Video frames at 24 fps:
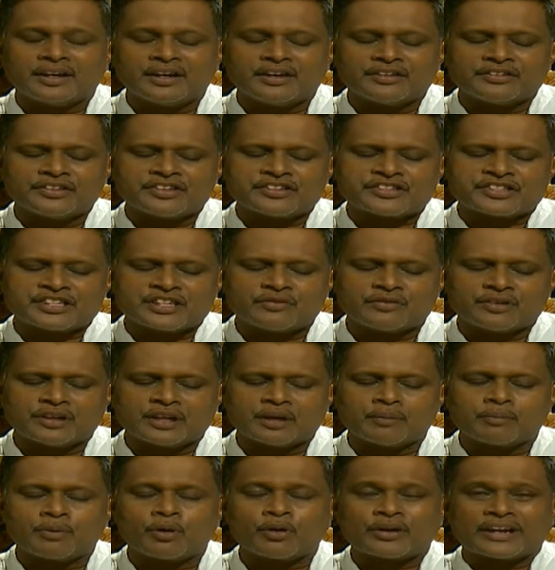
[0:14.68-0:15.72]
this evening
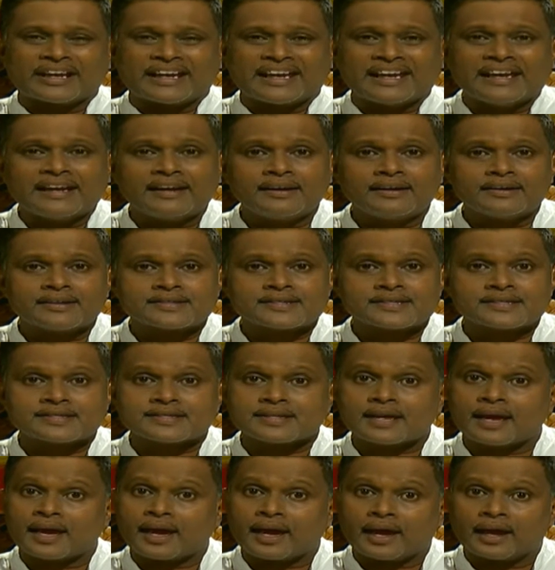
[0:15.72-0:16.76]
about illness
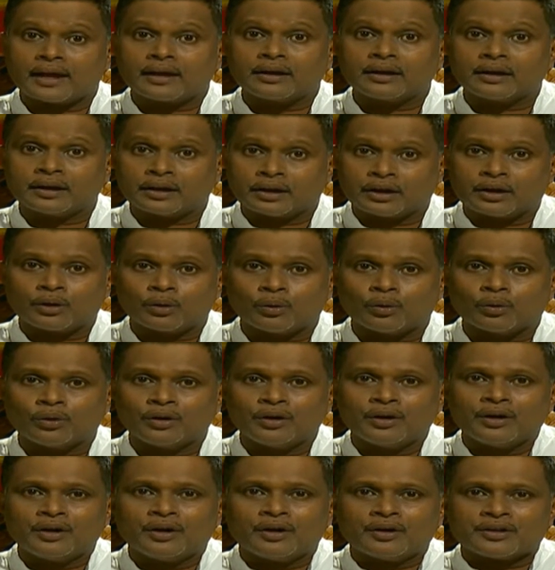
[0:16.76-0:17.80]
and cure,
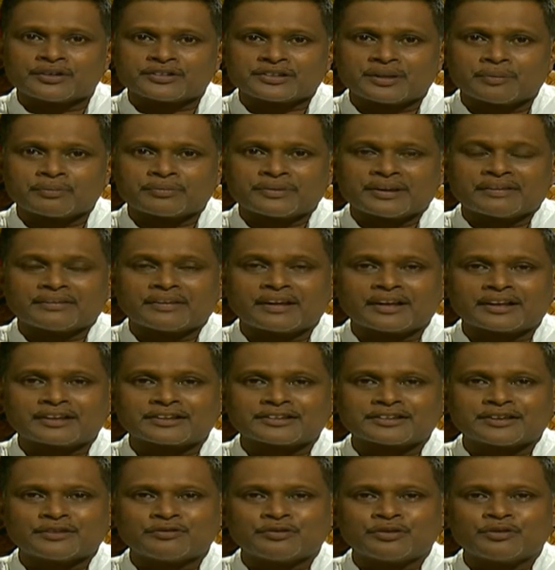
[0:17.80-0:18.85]
something
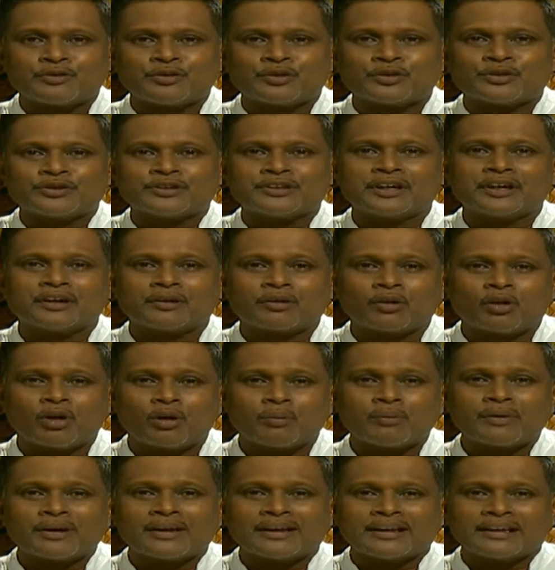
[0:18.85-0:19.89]
that we would
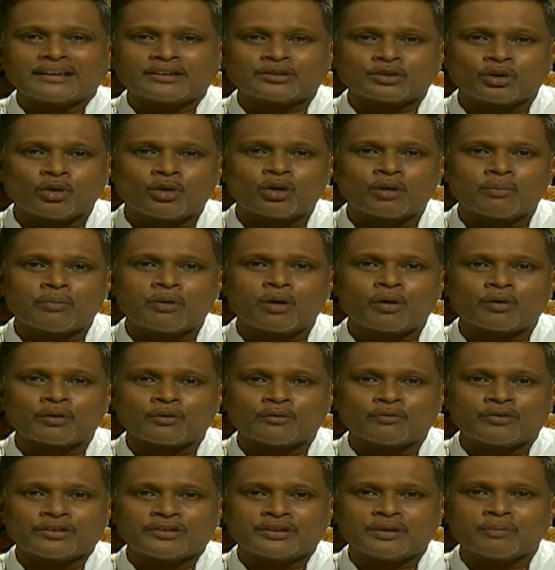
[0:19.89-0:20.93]
commonly talk about
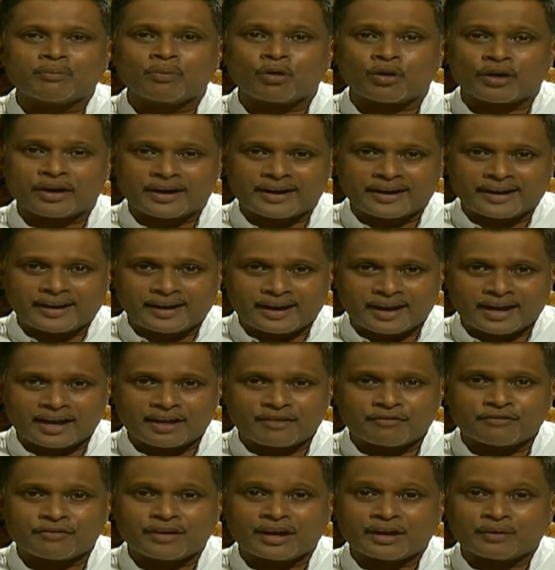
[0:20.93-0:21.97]
with the modern day
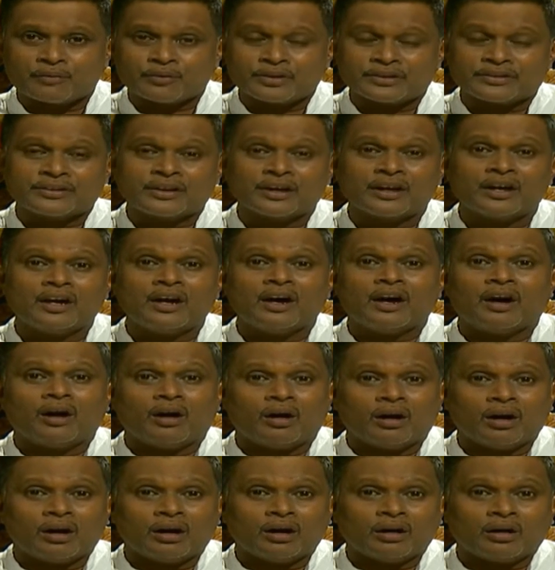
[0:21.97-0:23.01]
life and with the
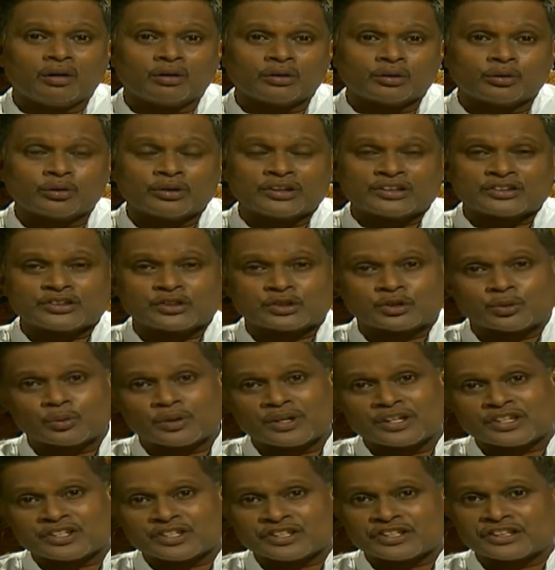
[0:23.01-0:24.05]
ongoing
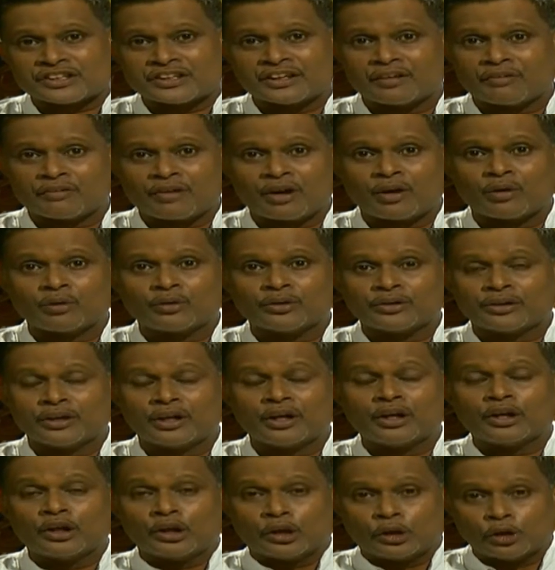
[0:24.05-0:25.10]
situation around
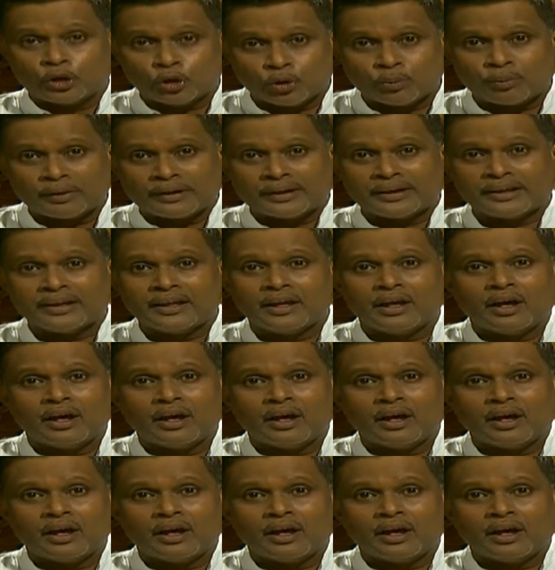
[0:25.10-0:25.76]
globally.